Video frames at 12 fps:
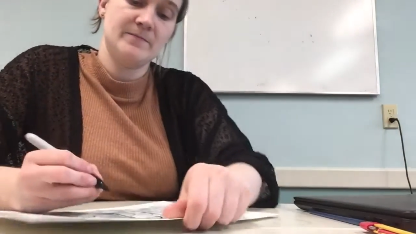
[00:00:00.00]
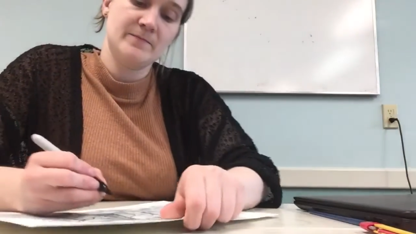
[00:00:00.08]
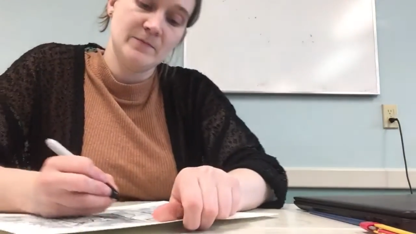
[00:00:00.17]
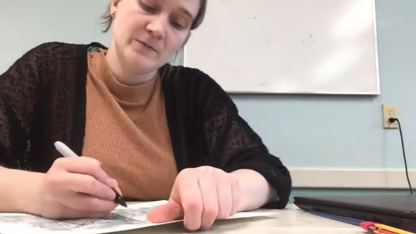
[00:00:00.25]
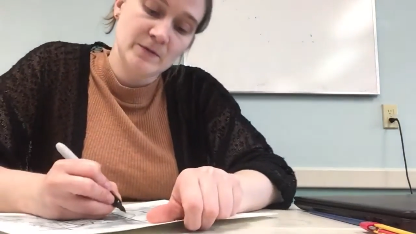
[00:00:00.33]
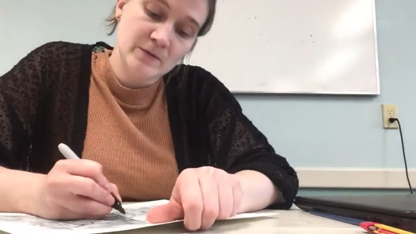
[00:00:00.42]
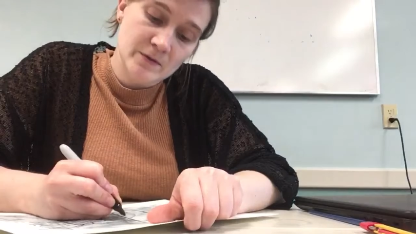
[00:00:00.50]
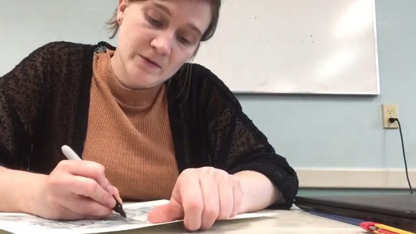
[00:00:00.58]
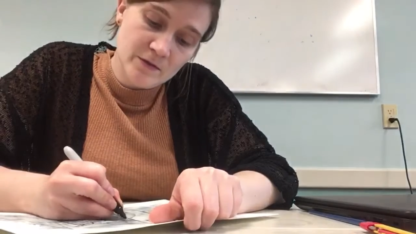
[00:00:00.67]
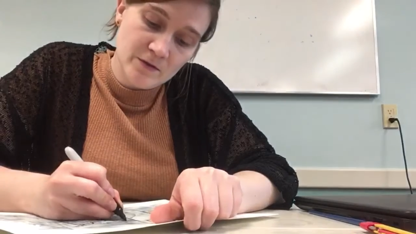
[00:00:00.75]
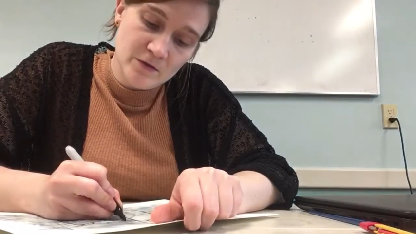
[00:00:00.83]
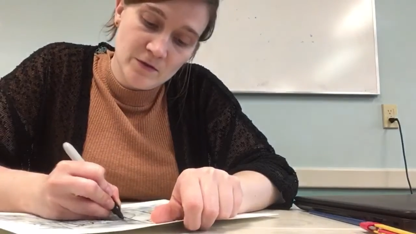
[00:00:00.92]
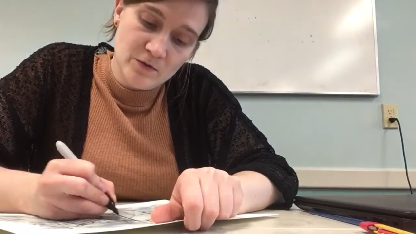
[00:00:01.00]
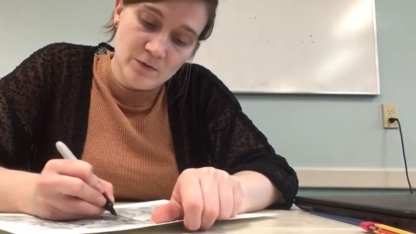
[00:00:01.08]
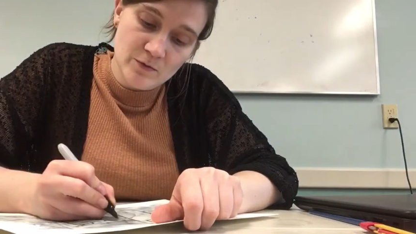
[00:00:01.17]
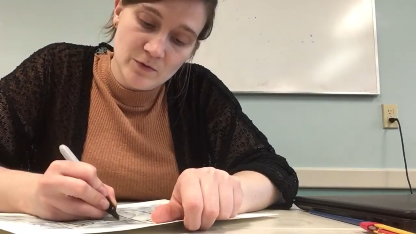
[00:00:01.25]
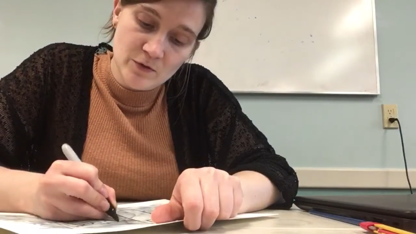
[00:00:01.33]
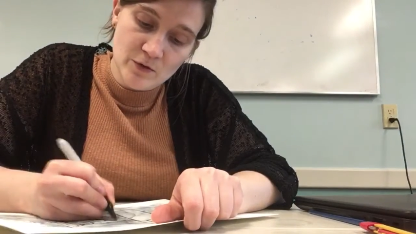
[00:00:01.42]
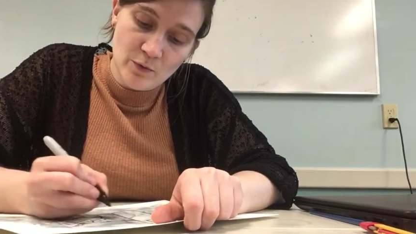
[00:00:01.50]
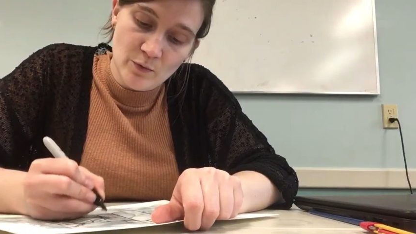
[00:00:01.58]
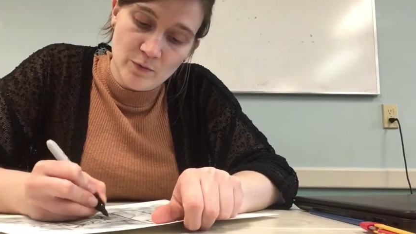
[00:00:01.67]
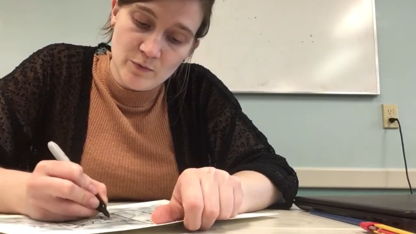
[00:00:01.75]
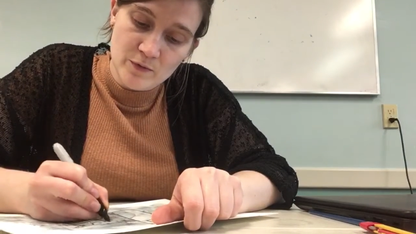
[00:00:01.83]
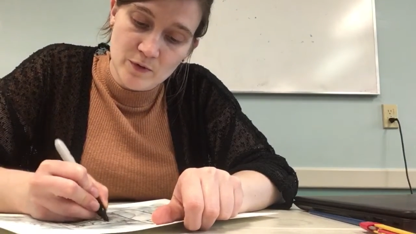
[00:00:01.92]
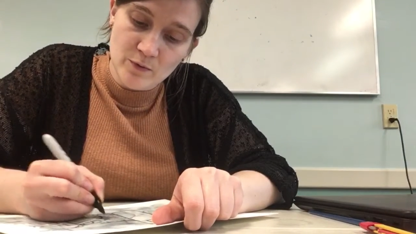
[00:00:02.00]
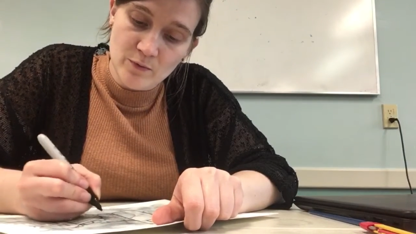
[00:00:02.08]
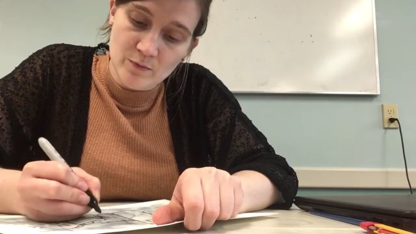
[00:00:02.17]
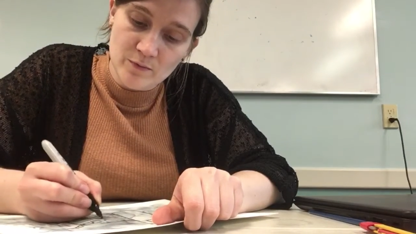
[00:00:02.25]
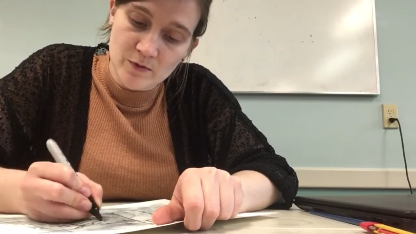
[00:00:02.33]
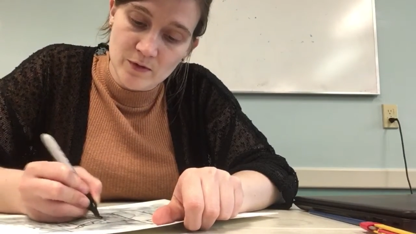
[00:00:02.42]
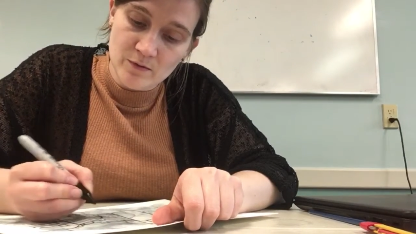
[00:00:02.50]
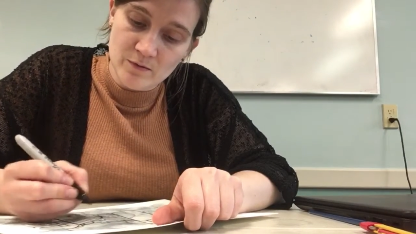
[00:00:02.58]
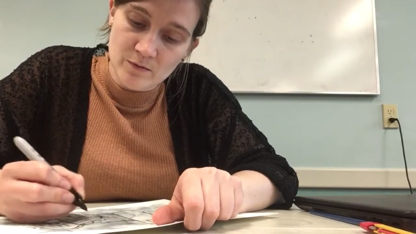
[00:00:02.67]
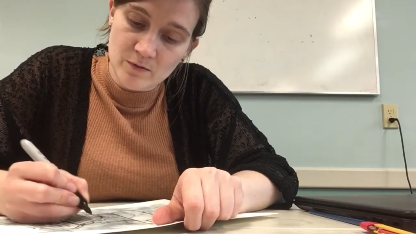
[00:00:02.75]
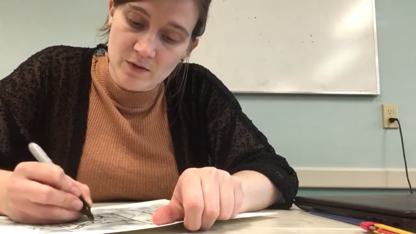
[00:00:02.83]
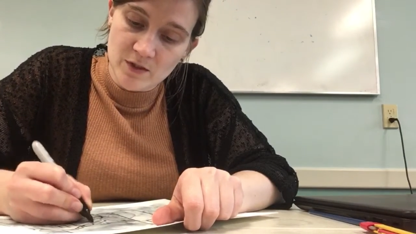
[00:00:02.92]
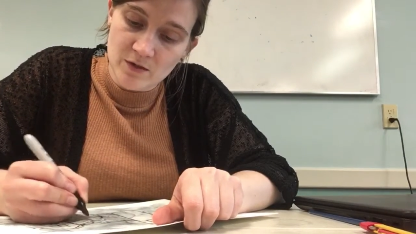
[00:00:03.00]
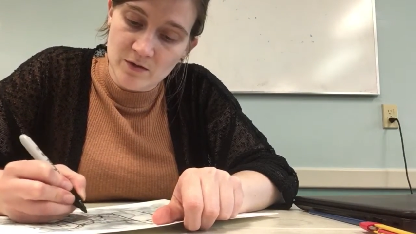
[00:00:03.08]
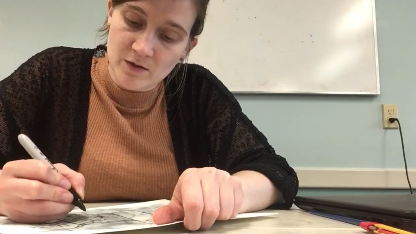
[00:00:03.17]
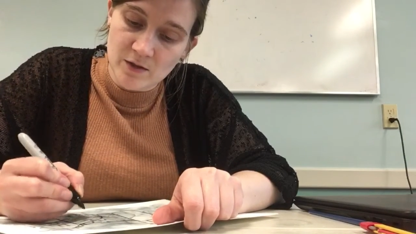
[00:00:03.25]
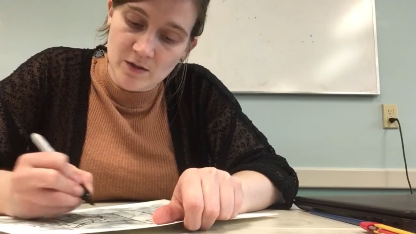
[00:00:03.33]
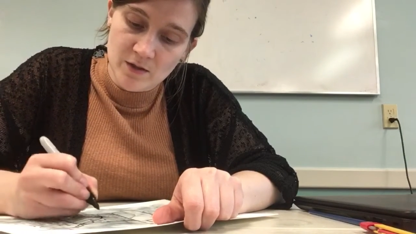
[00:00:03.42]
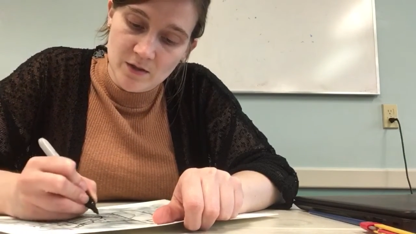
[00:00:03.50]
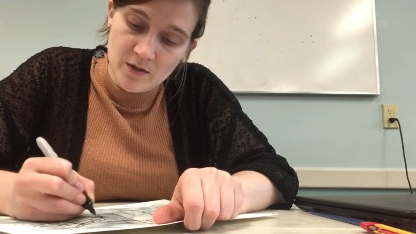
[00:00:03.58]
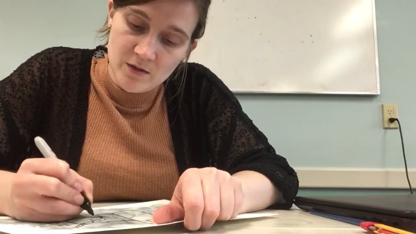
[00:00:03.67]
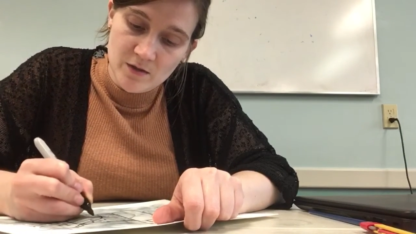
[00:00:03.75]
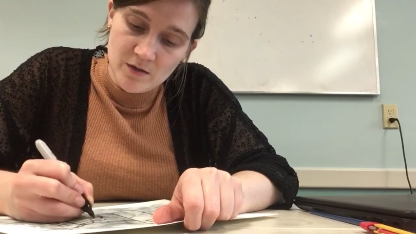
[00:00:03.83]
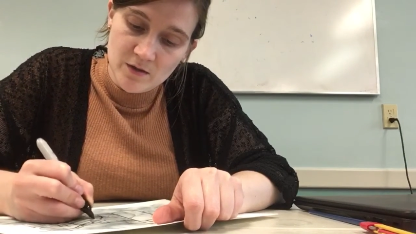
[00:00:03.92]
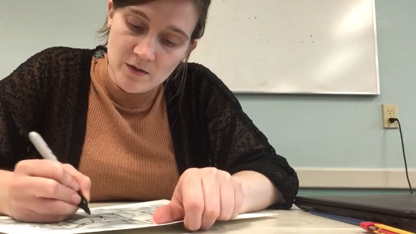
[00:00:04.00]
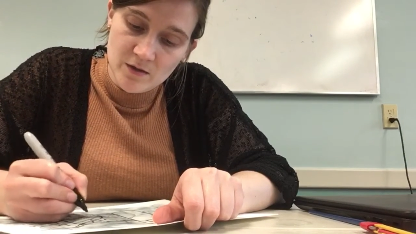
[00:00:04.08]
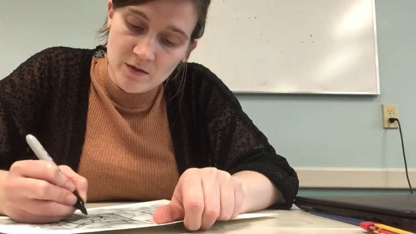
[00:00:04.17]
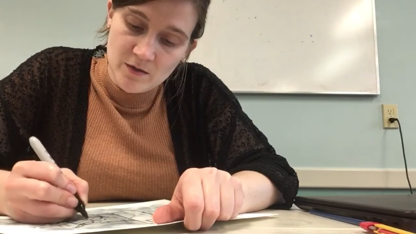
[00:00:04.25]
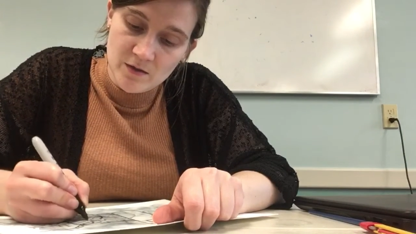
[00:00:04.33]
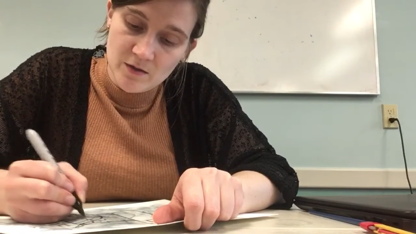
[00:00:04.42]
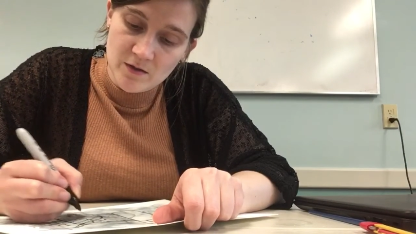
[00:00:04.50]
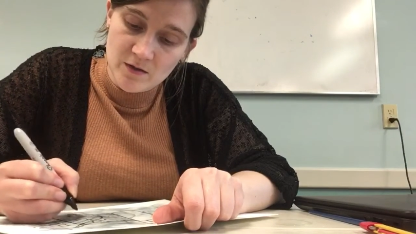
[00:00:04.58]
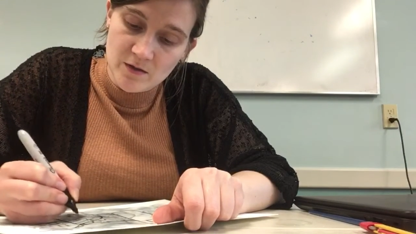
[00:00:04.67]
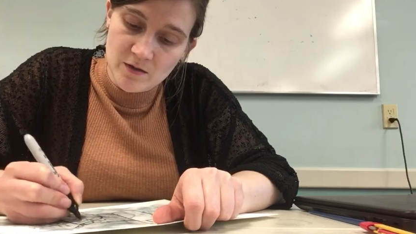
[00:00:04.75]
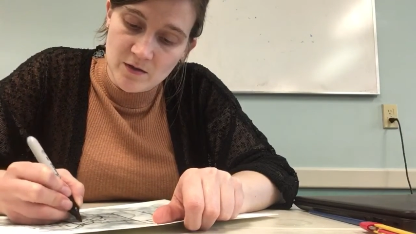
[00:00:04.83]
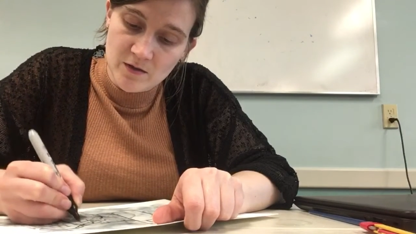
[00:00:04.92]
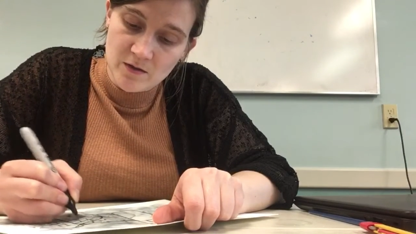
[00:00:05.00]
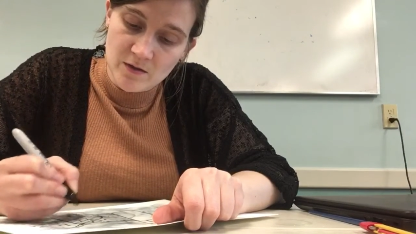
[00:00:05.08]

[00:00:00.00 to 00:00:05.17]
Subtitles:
Nothing is said.